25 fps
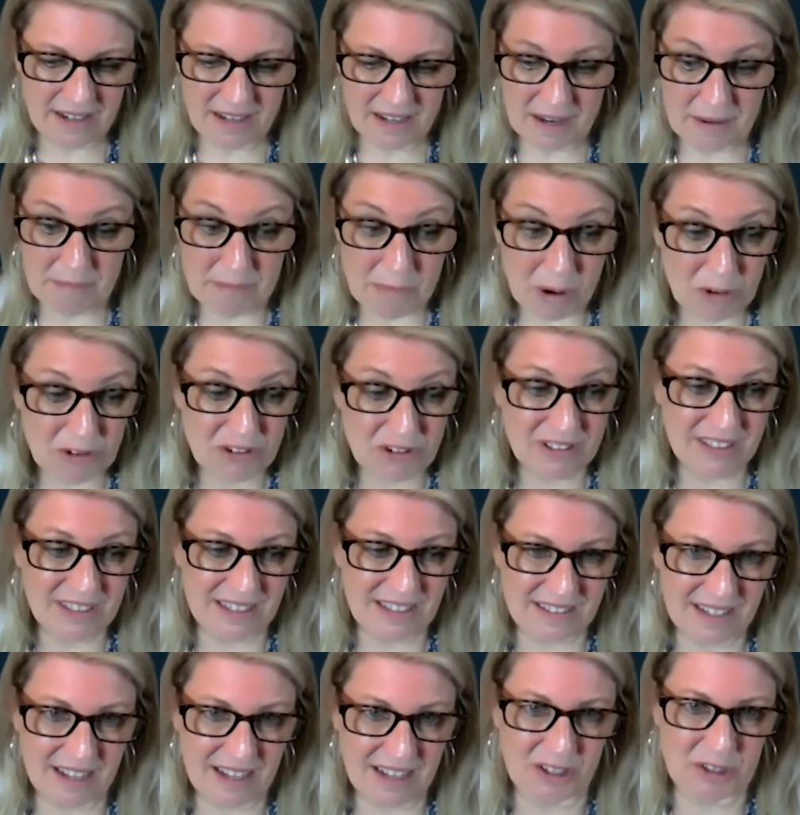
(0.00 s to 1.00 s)
emotionally
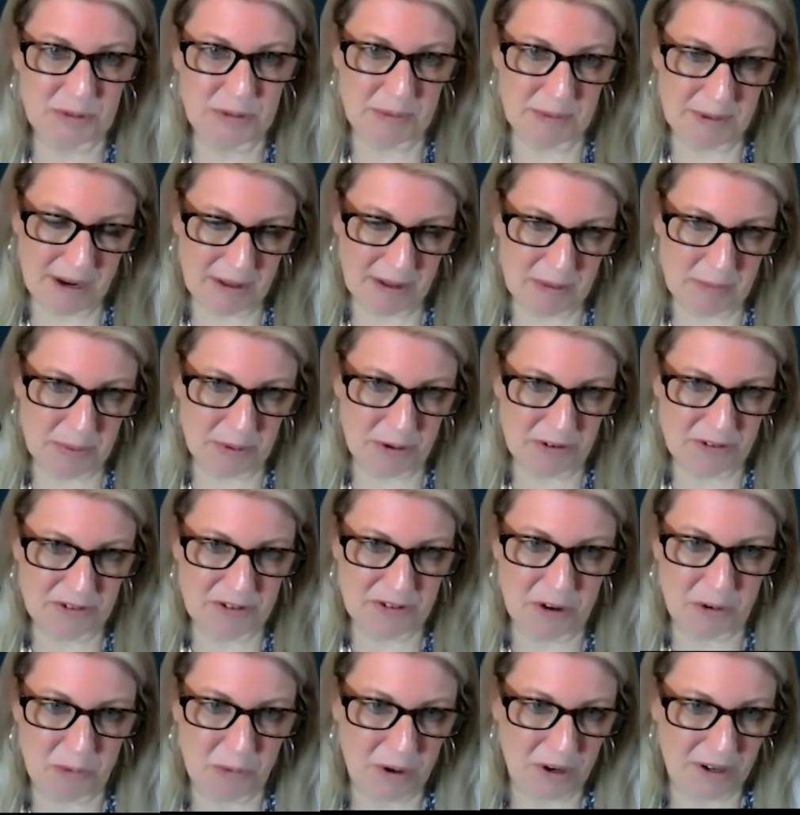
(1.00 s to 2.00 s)
intelligent about the
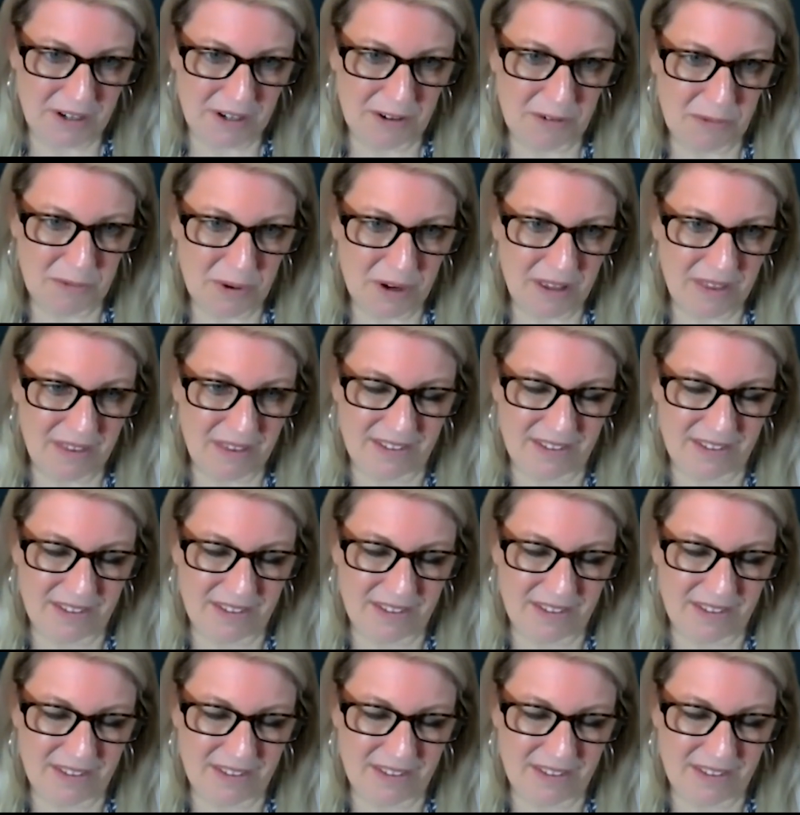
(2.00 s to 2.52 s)
person you're working with.